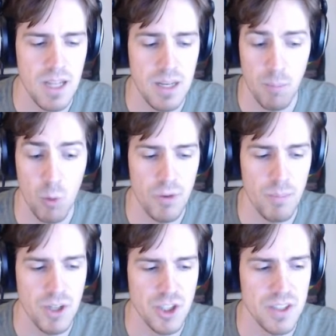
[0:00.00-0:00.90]
had more of a
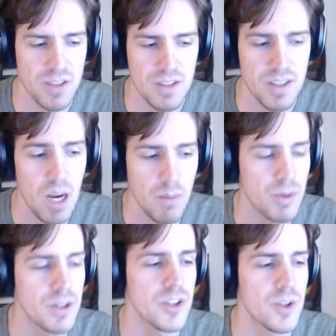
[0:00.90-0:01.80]
budget and time
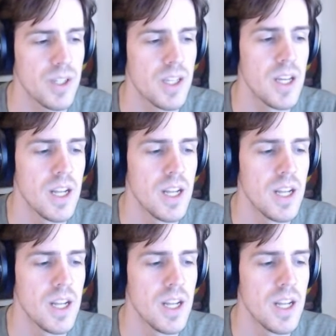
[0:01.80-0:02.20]
put into it,